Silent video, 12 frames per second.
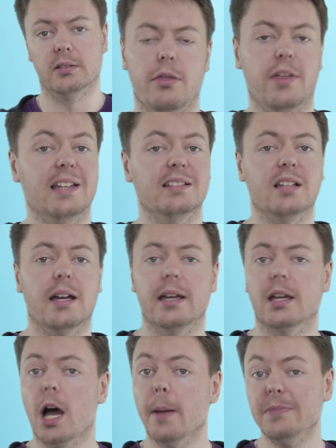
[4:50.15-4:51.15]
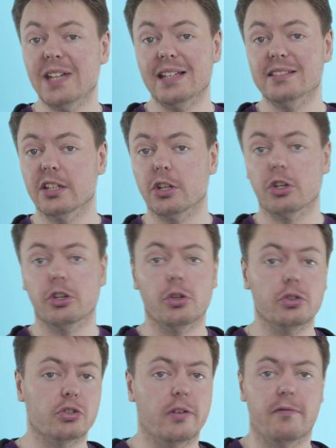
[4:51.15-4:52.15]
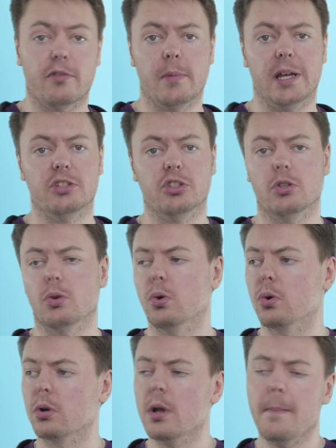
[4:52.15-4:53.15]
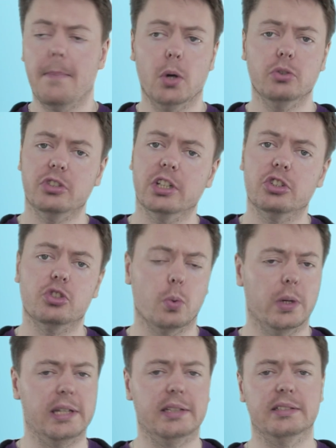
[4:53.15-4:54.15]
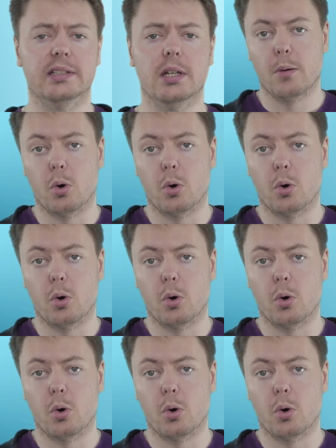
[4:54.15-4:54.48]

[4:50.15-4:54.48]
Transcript: Things like updating your user information, or posting a tweet,